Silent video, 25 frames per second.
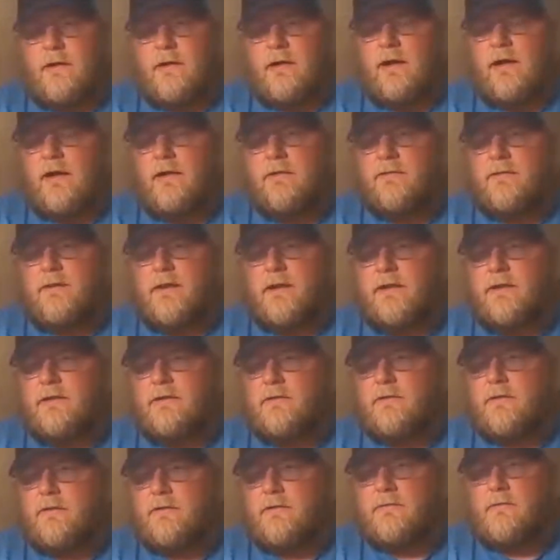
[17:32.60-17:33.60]
I
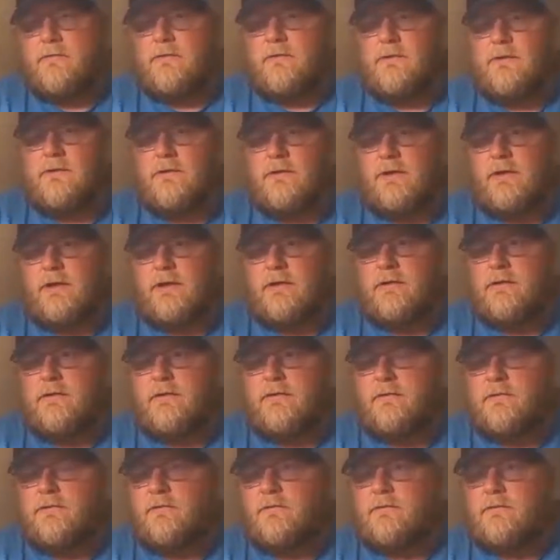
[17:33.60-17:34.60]
think the one that
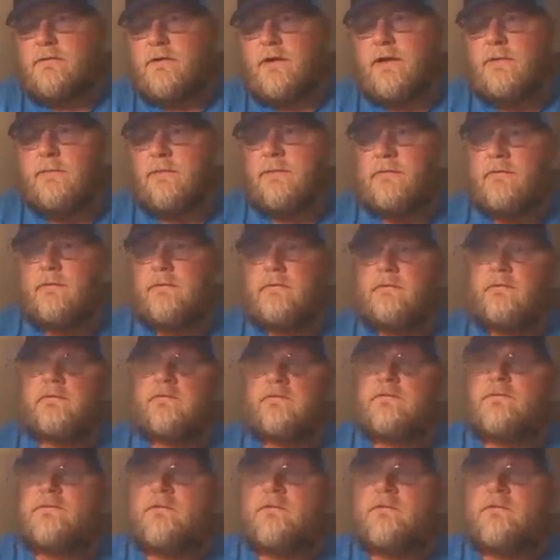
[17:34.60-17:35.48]
the subscriber was